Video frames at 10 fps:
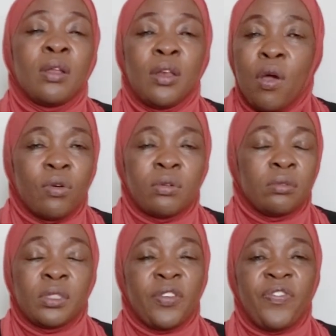no.
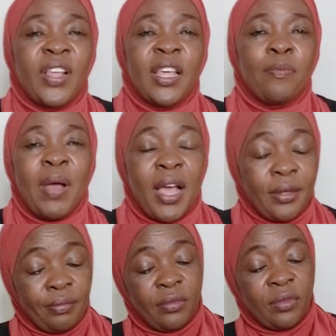The feeling
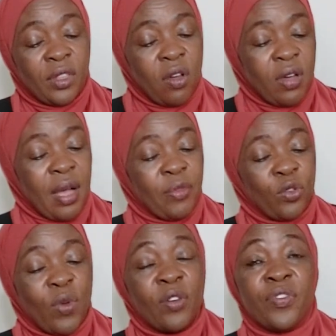part, no. I'm
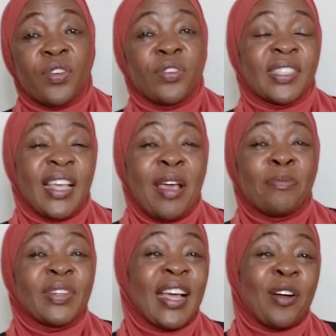not one of those.
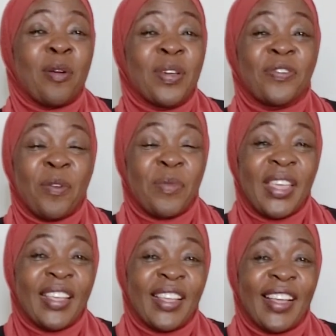Put a comment for
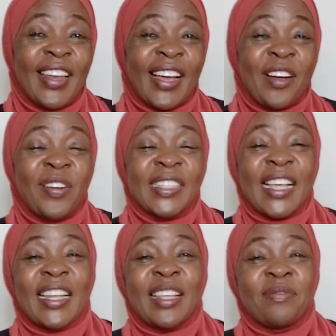me. Like I always
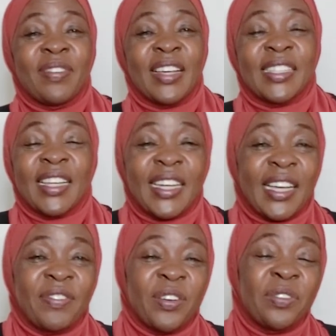end them. I said,
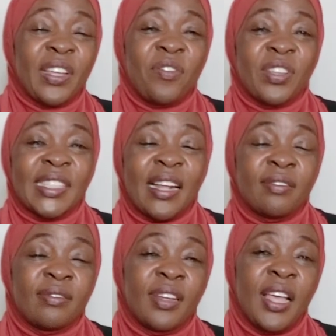take very good care of
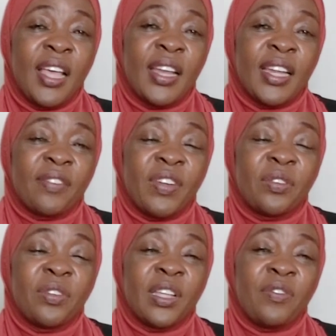yourself. Take very
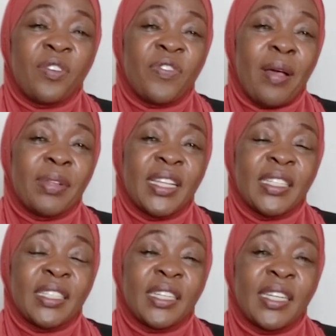good care of your
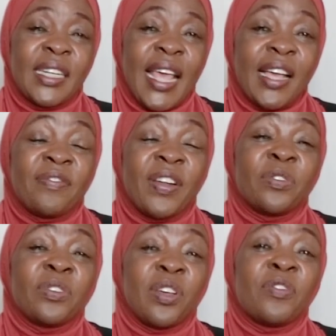families. Take very
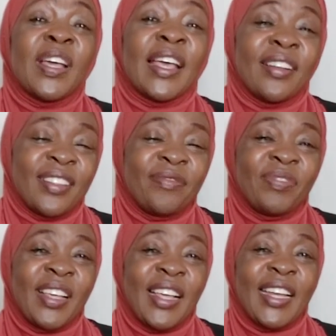good care of your health.
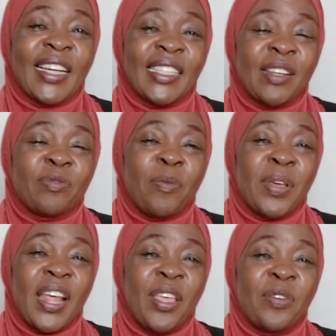Take a step to a
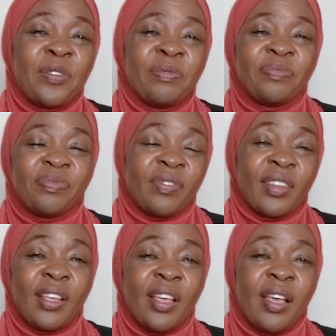better you.
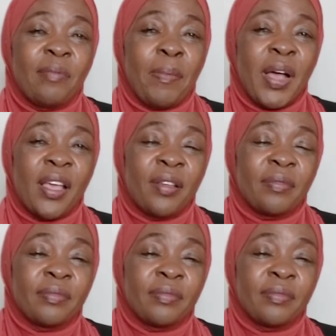Bye-bye.